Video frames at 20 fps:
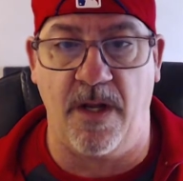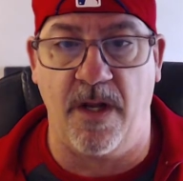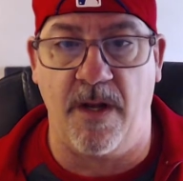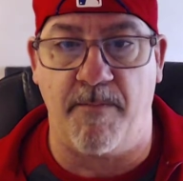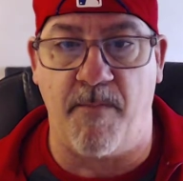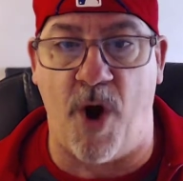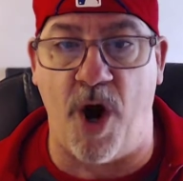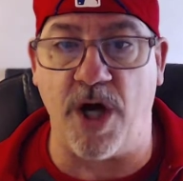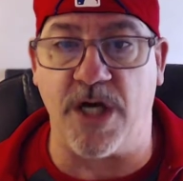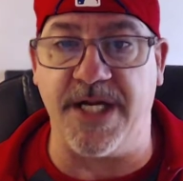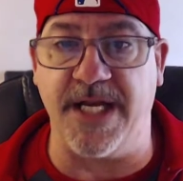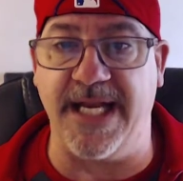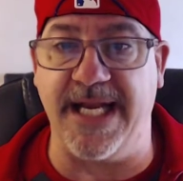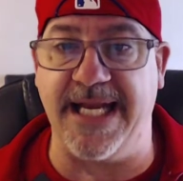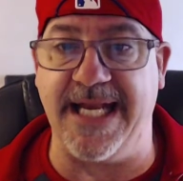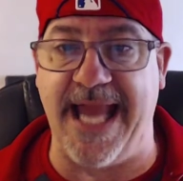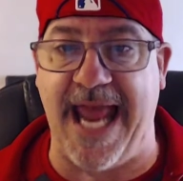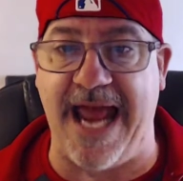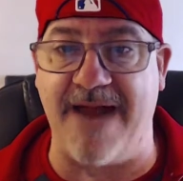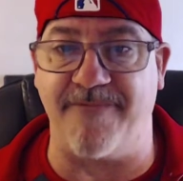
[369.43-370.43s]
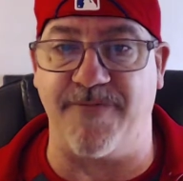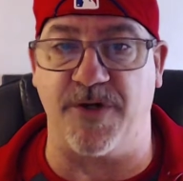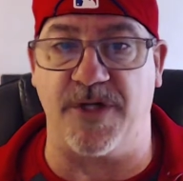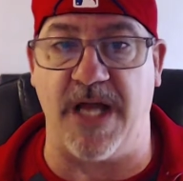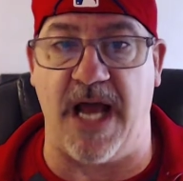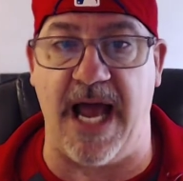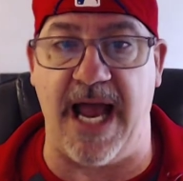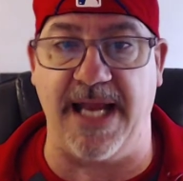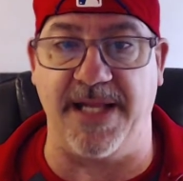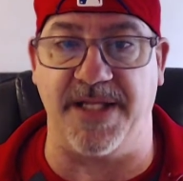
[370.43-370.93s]
Marketing and
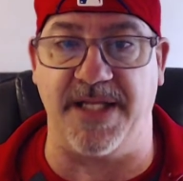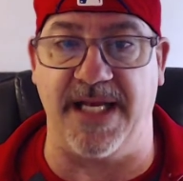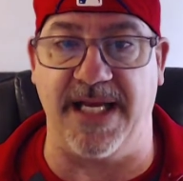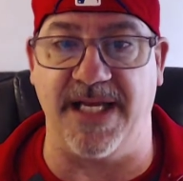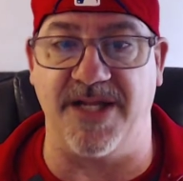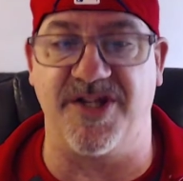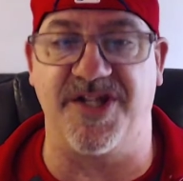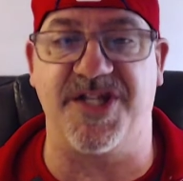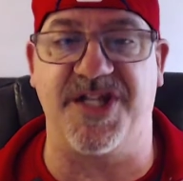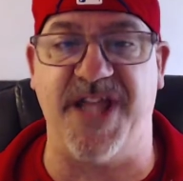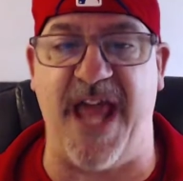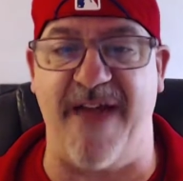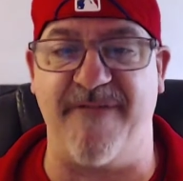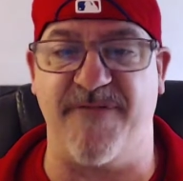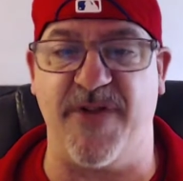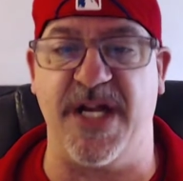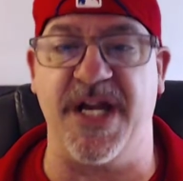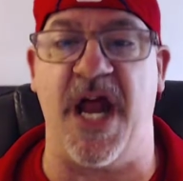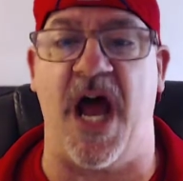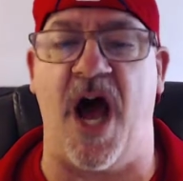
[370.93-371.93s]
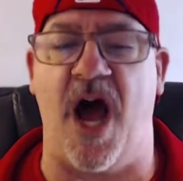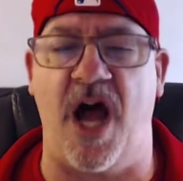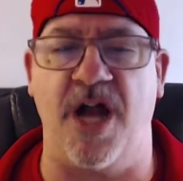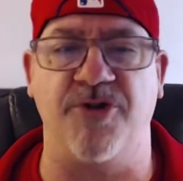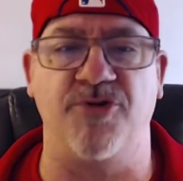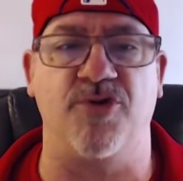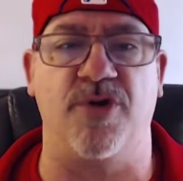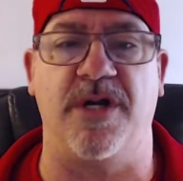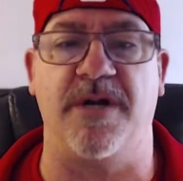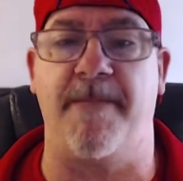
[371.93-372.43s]
advertising,
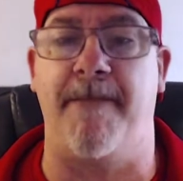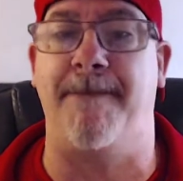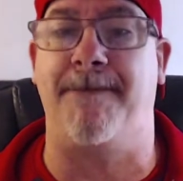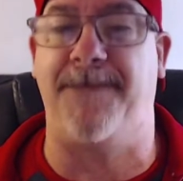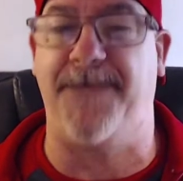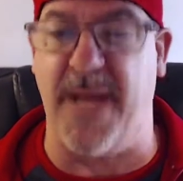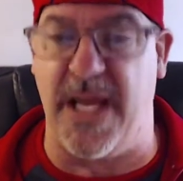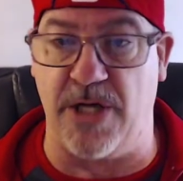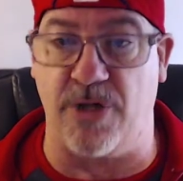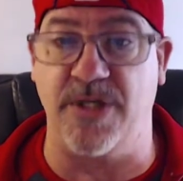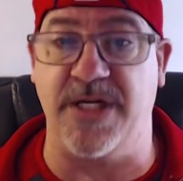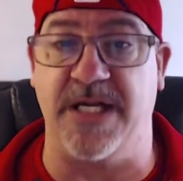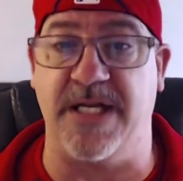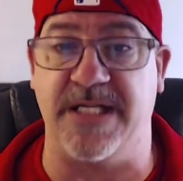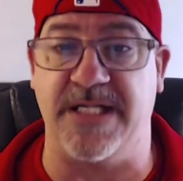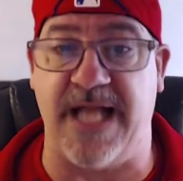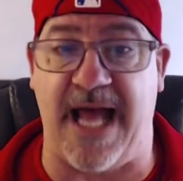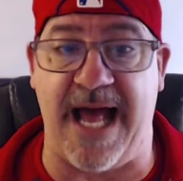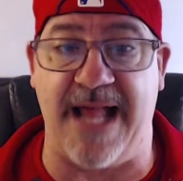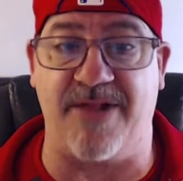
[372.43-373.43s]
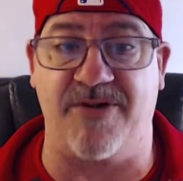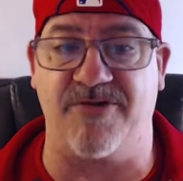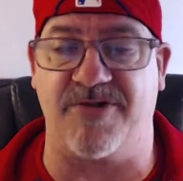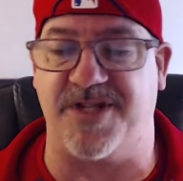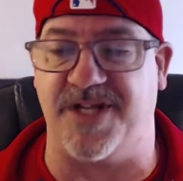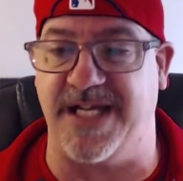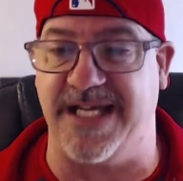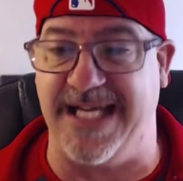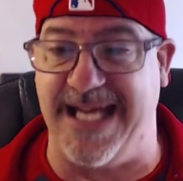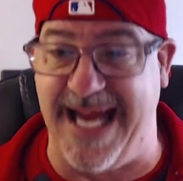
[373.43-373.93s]
$700 billion a
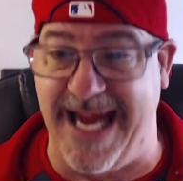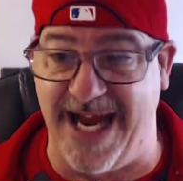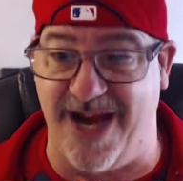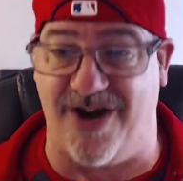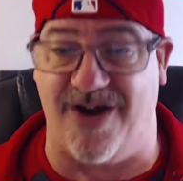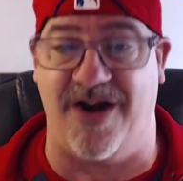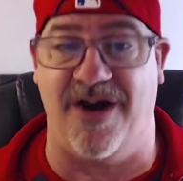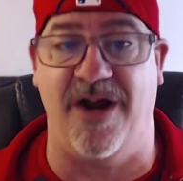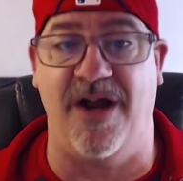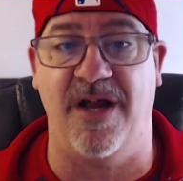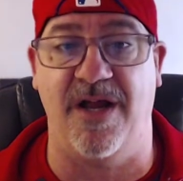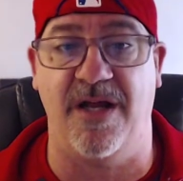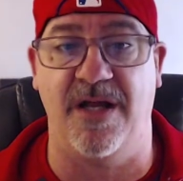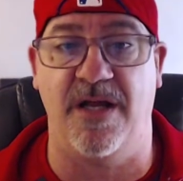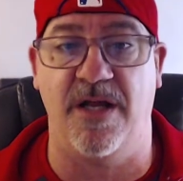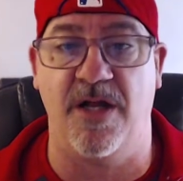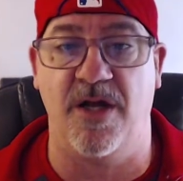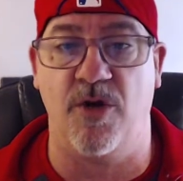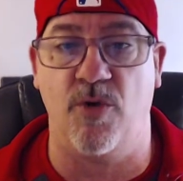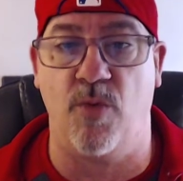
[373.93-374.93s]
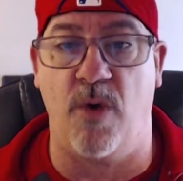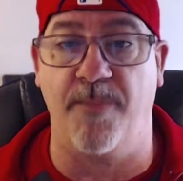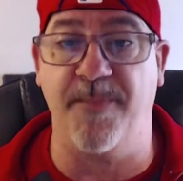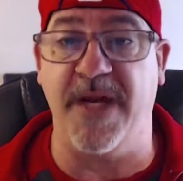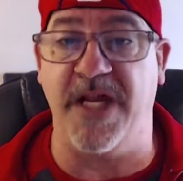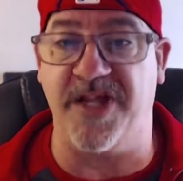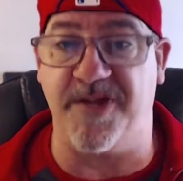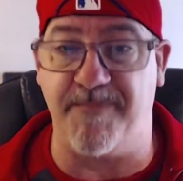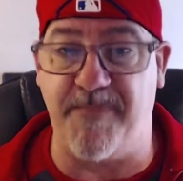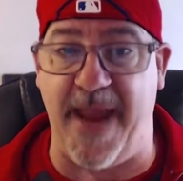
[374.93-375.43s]
year will
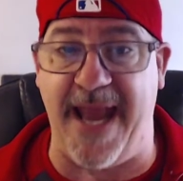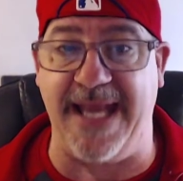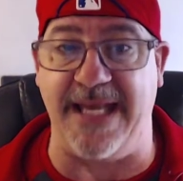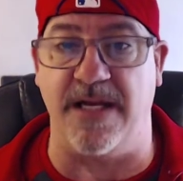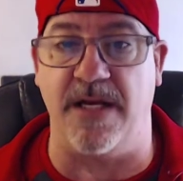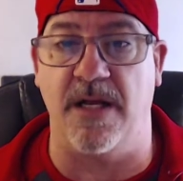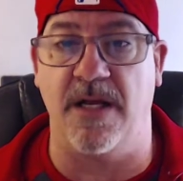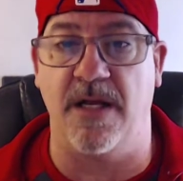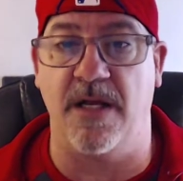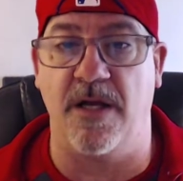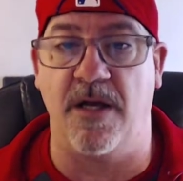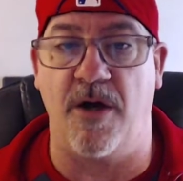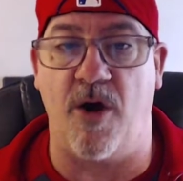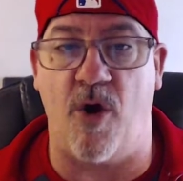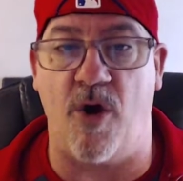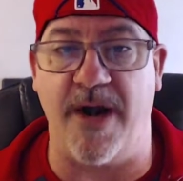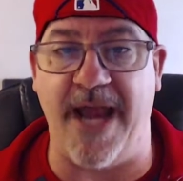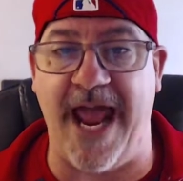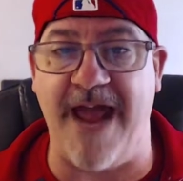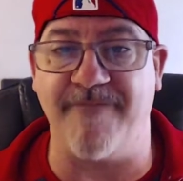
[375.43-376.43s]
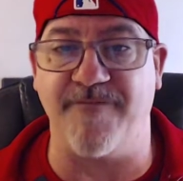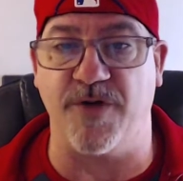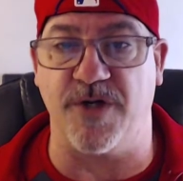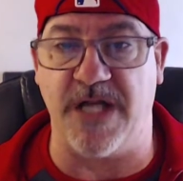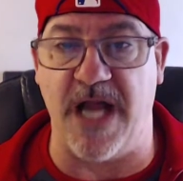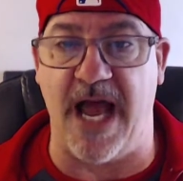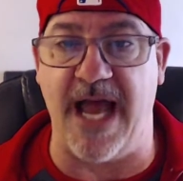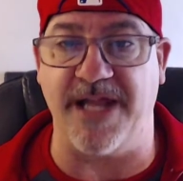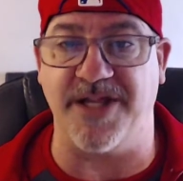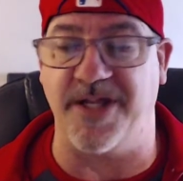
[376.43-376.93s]
be spent on
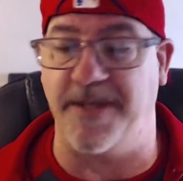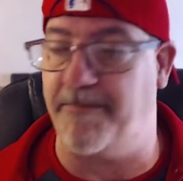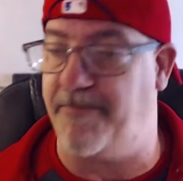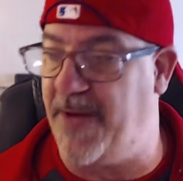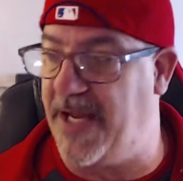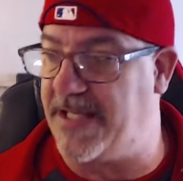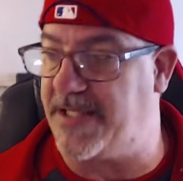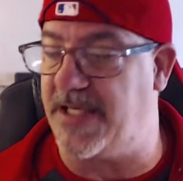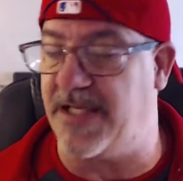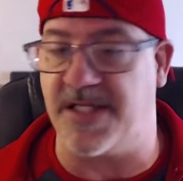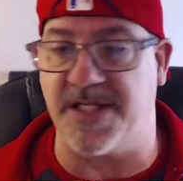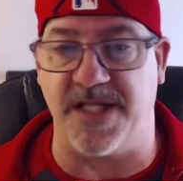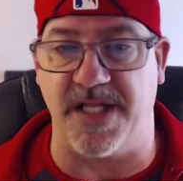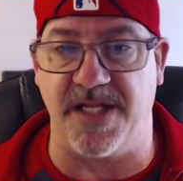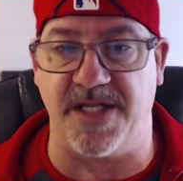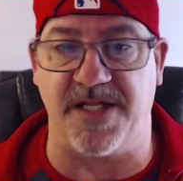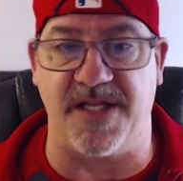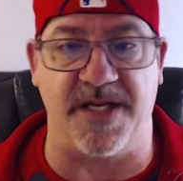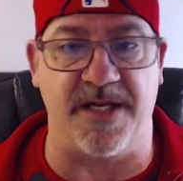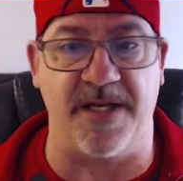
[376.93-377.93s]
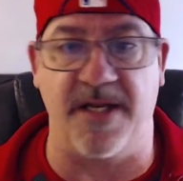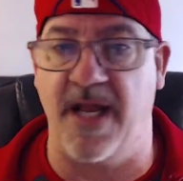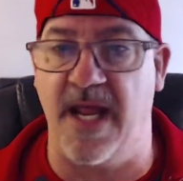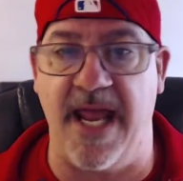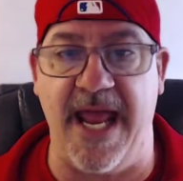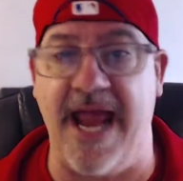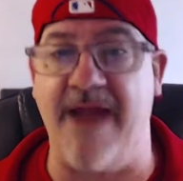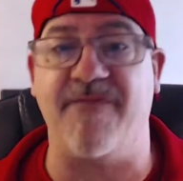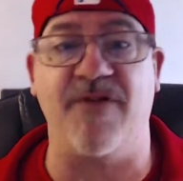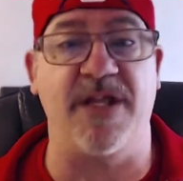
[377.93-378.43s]
advertising businesses and
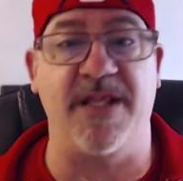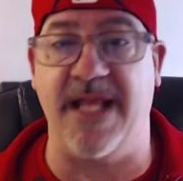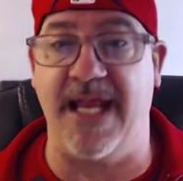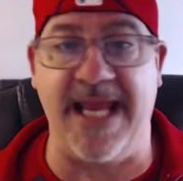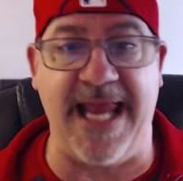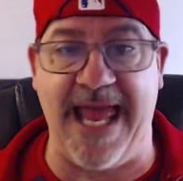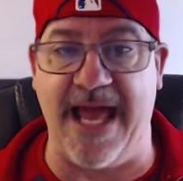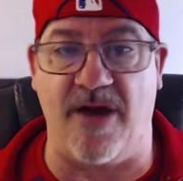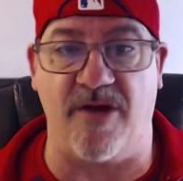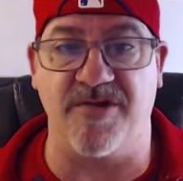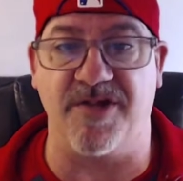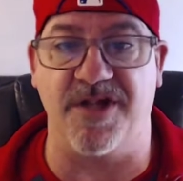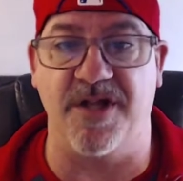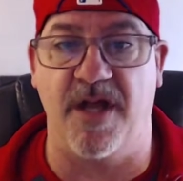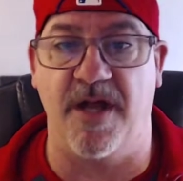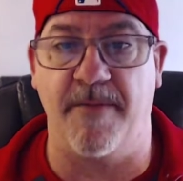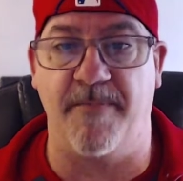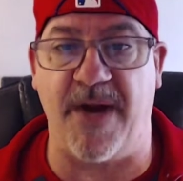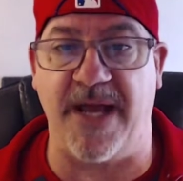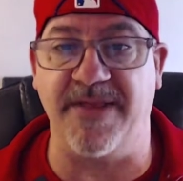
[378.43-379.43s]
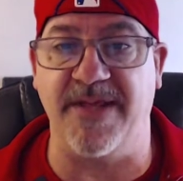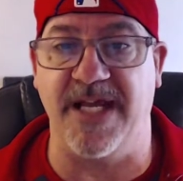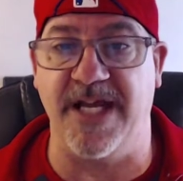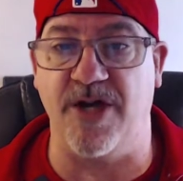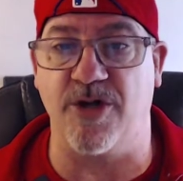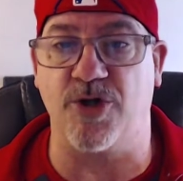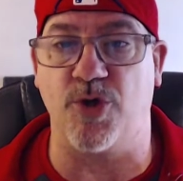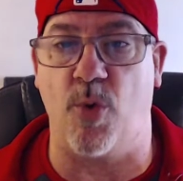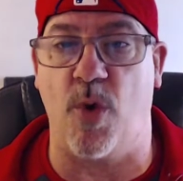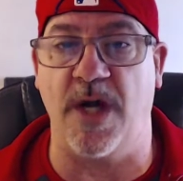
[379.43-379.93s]
everything else by the
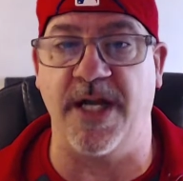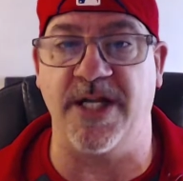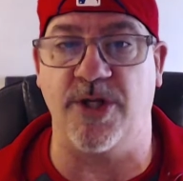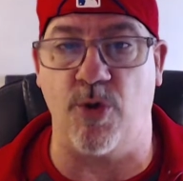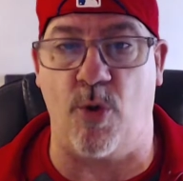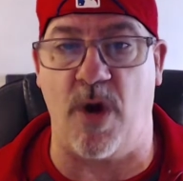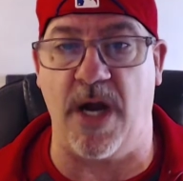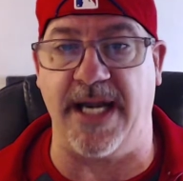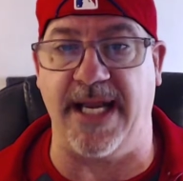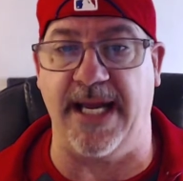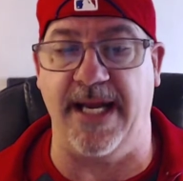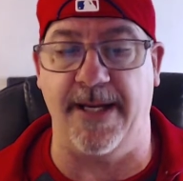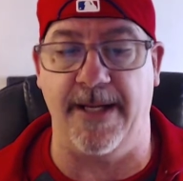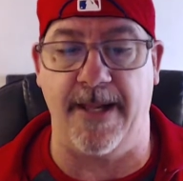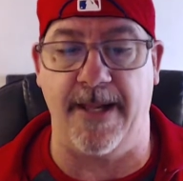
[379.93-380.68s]
year 2020.